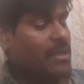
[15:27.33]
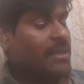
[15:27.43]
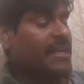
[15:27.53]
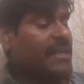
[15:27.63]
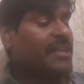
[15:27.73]

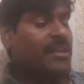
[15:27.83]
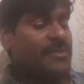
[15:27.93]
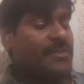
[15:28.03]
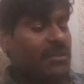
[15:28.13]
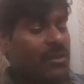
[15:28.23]
titanium
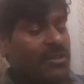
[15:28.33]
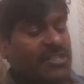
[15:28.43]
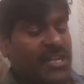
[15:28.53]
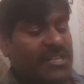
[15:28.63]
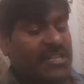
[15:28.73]
is called
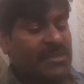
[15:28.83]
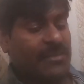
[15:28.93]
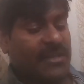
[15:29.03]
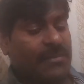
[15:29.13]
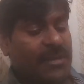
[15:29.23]
strategic
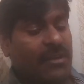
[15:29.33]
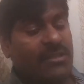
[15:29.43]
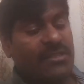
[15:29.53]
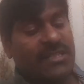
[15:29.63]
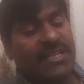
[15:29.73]
metal
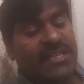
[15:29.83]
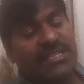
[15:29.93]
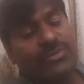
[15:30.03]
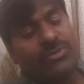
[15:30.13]
because it is used